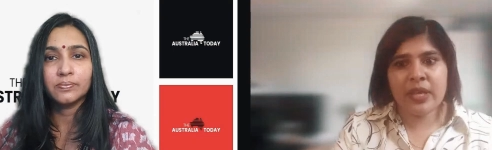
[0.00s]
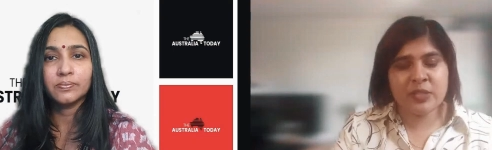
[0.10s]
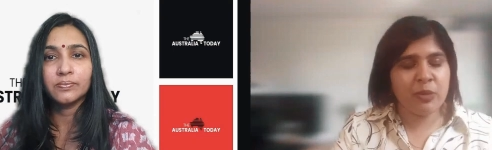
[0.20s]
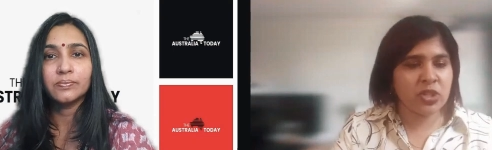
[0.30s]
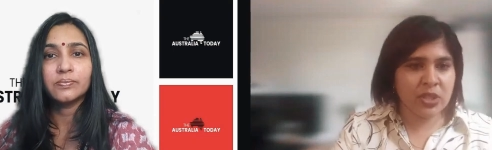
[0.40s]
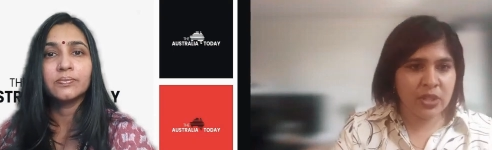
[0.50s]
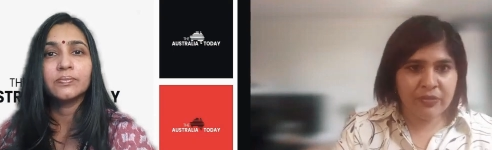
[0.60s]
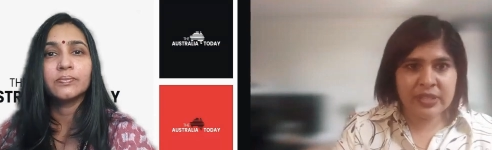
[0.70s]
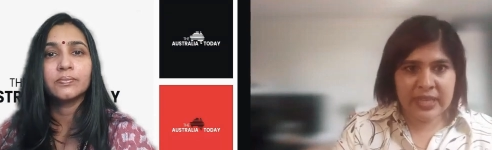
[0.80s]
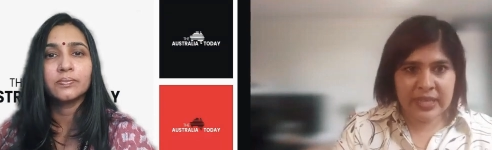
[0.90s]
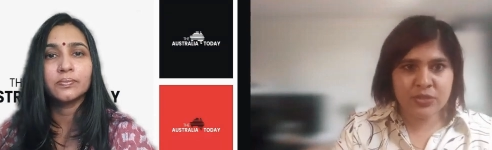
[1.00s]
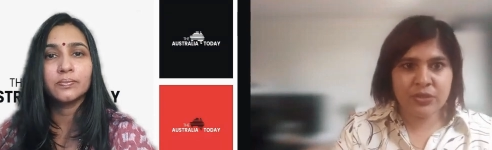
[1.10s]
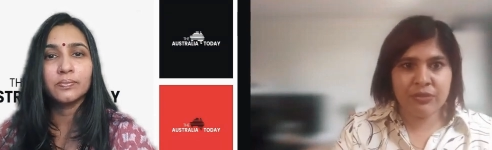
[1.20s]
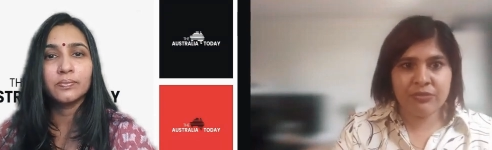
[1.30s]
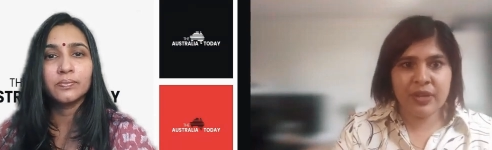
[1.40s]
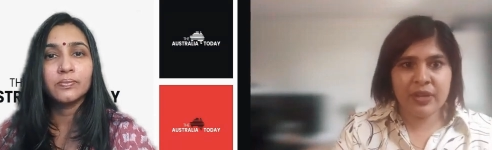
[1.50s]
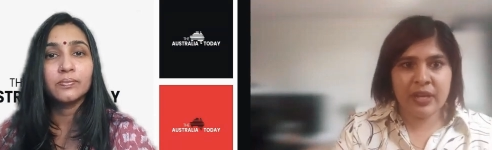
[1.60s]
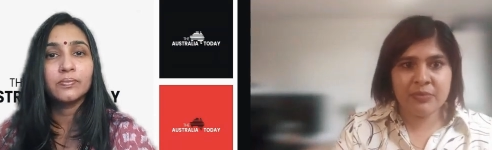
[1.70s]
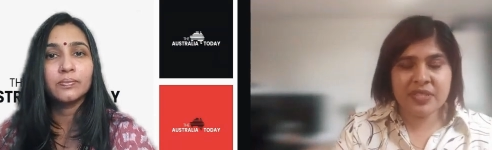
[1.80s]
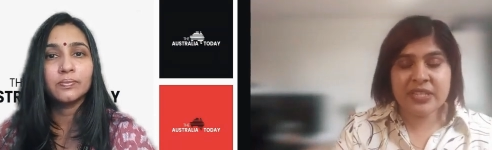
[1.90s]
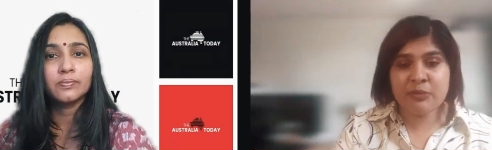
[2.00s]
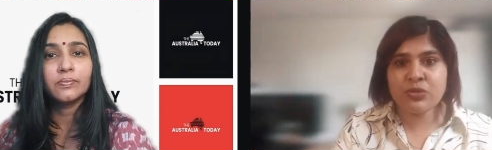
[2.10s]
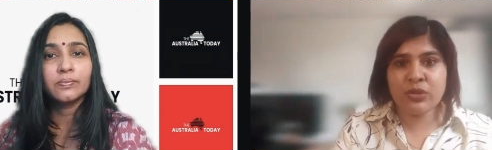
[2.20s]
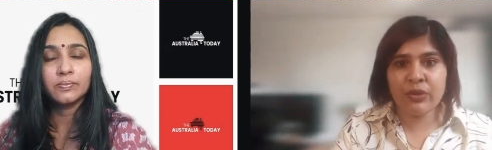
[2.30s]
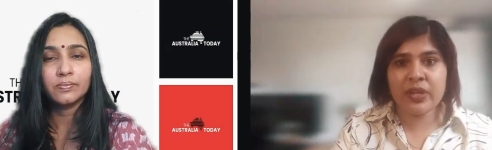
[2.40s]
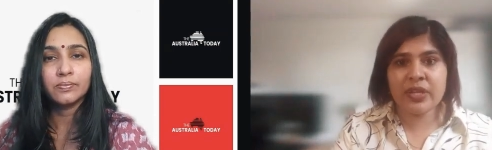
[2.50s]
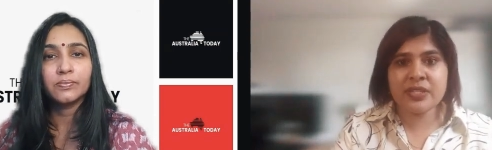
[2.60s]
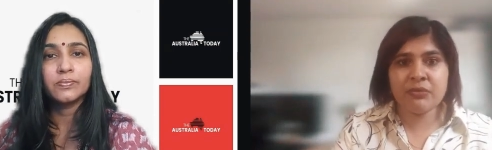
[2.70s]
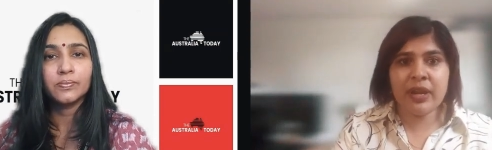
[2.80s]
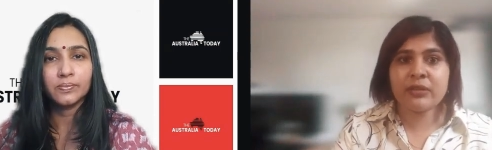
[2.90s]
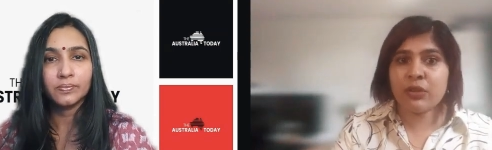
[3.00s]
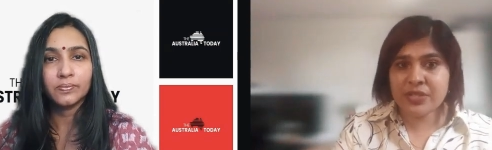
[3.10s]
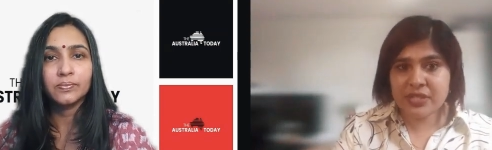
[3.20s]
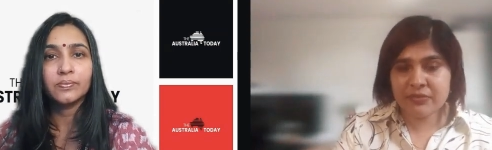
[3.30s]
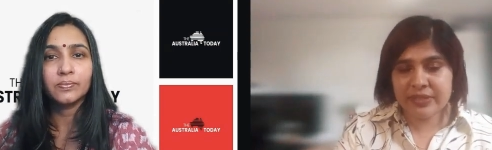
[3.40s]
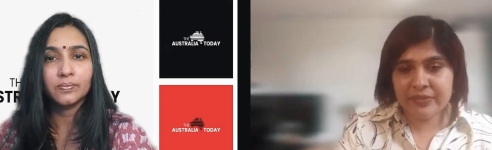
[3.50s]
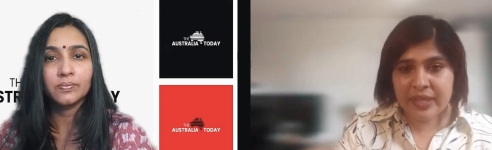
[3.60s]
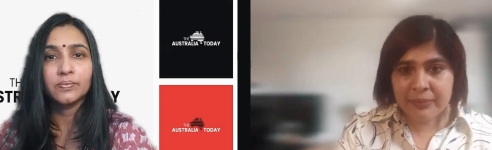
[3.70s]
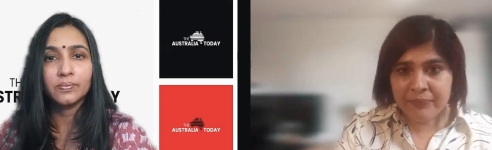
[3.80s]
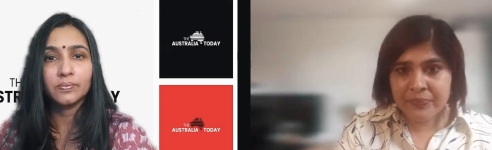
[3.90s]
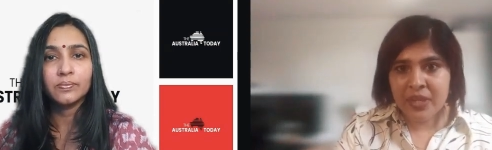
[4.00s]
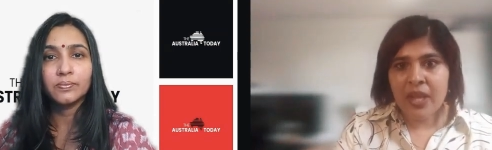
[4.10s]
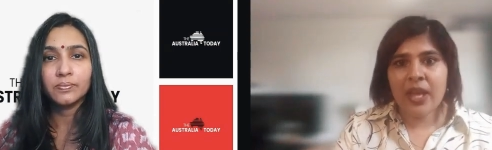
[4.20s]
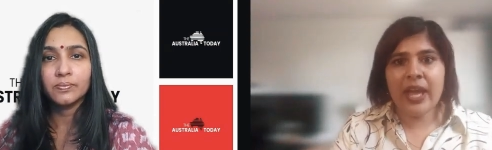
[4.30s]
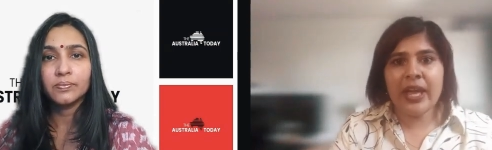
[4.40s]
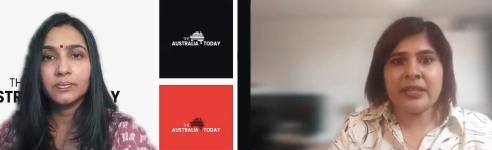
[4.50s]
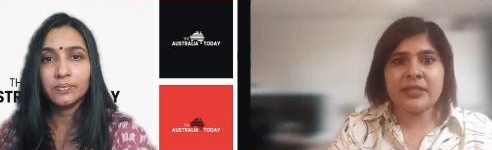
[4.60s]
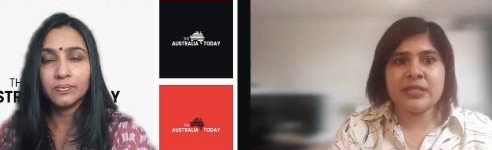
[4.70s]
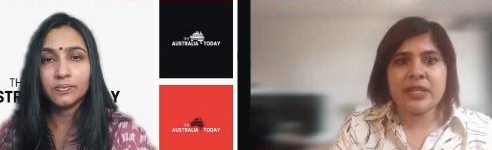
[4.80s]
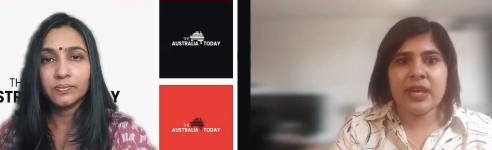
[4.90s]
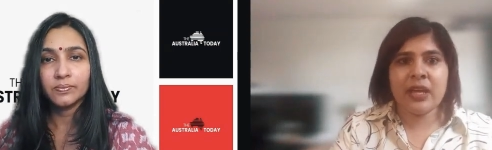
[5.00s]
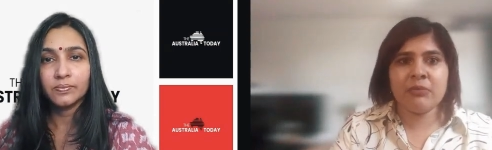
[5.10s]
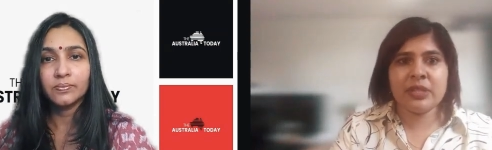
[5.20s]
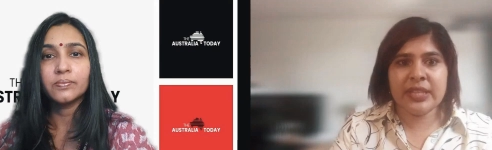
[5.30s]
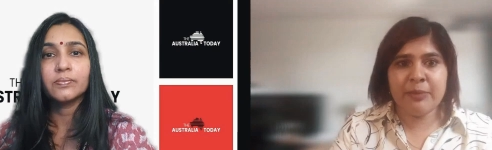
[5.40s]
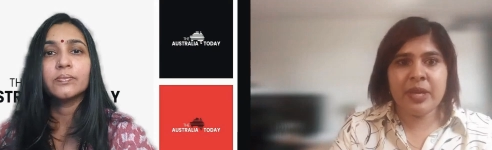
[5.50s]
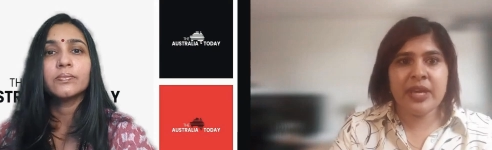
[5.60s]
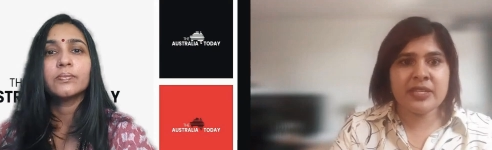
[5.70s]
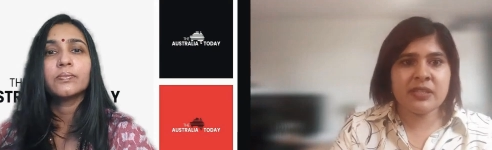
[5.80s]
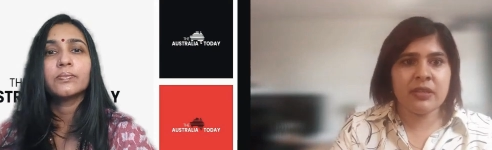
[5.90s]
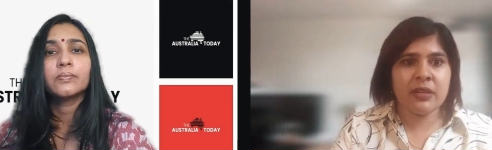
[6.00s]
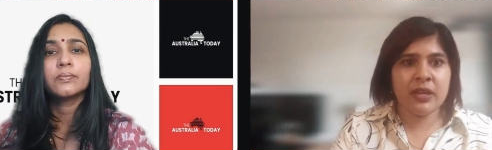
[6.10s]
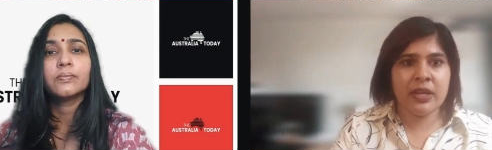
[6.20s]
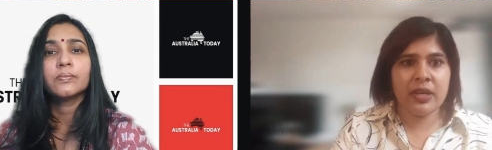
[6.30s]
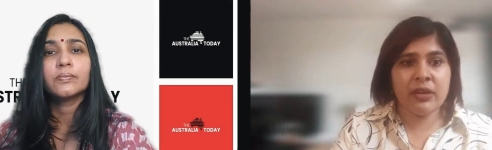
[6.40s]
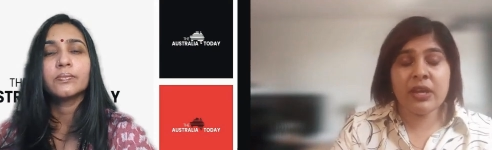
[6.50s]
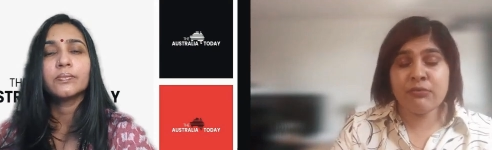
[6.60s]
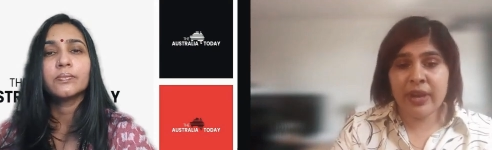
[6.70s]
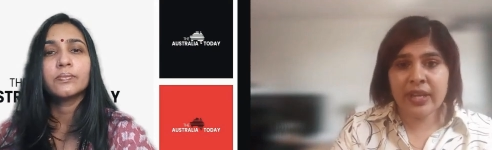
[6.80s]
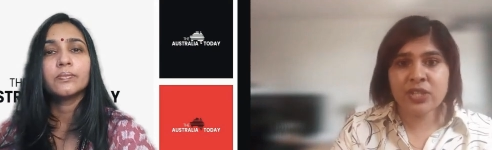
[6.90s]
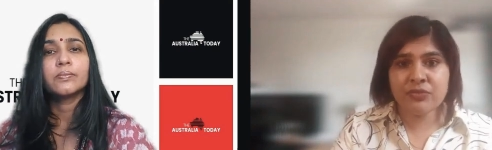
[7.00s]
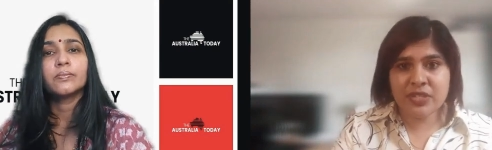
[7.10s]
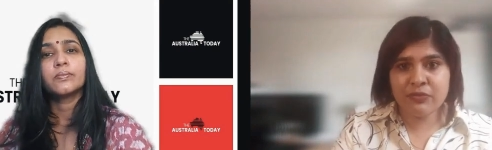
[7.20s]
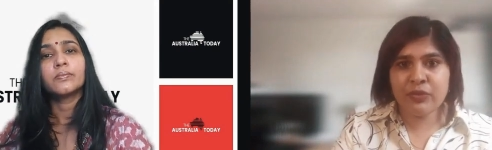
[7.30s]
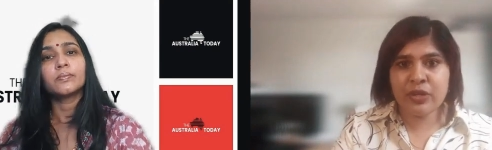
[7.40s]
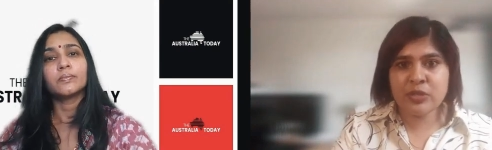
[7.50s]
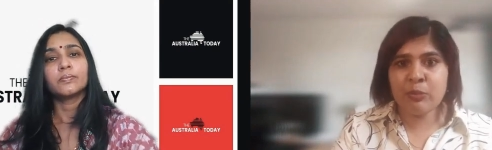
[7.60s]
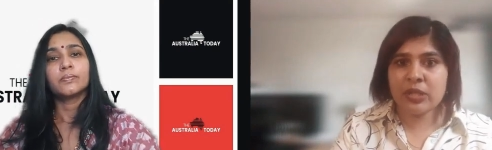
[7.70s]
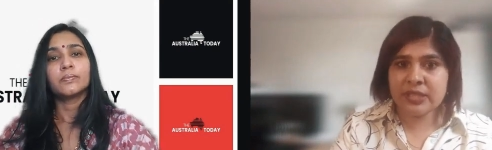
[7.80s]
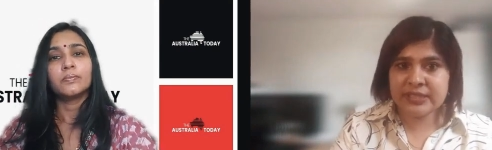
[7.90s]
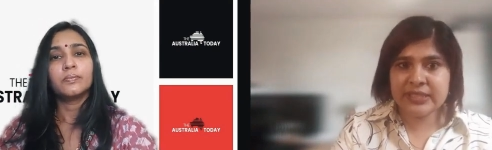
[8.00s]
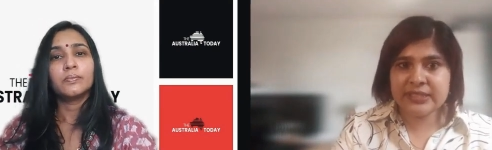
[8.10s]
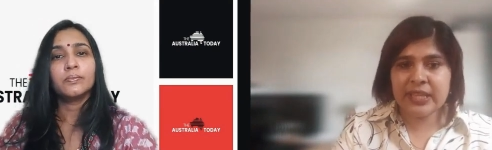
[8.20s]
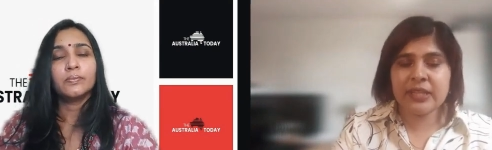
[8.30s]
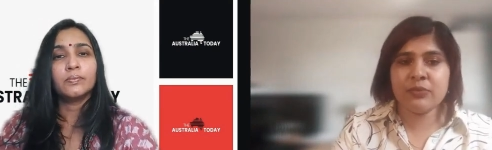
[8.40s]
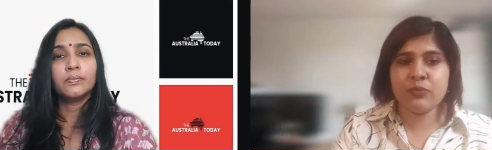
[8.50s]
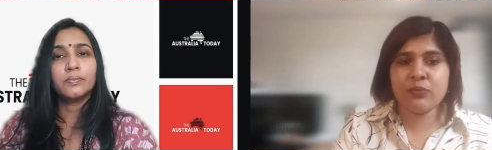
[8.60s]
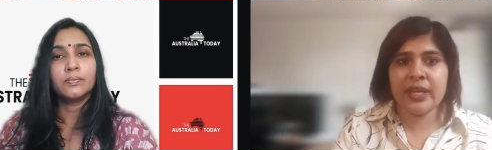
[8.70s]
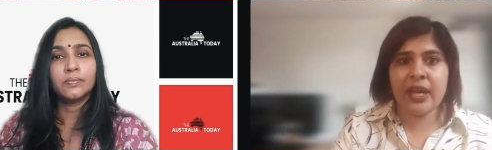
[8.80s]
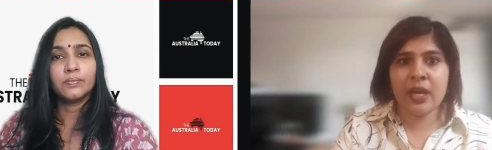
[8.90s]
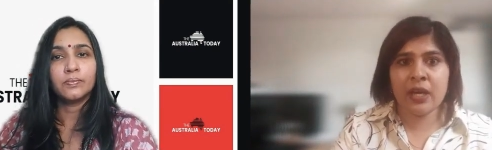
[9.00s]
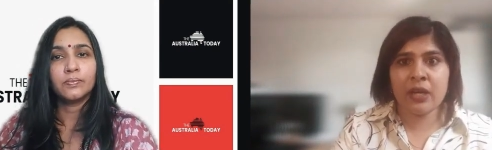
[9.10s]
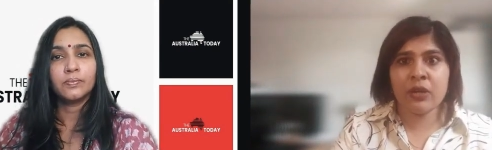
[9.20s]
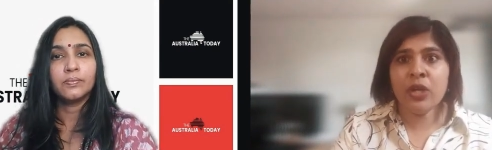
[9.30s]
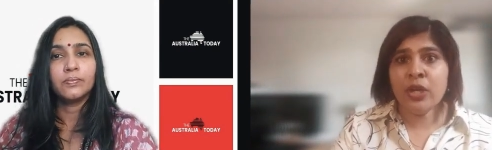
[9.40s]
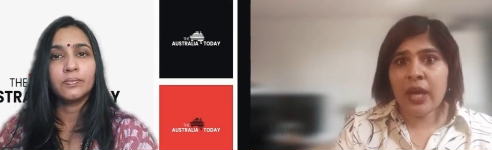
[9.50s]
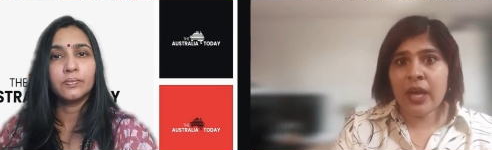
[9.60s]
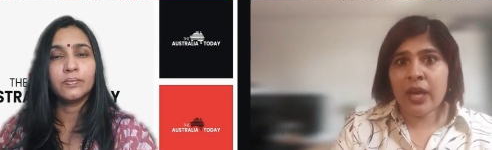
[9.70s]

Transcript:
Speaker 1: um, especially over the last sort of um, six months or so, is around cost of living. And um, Labor has a, a, range of different policies that we are um,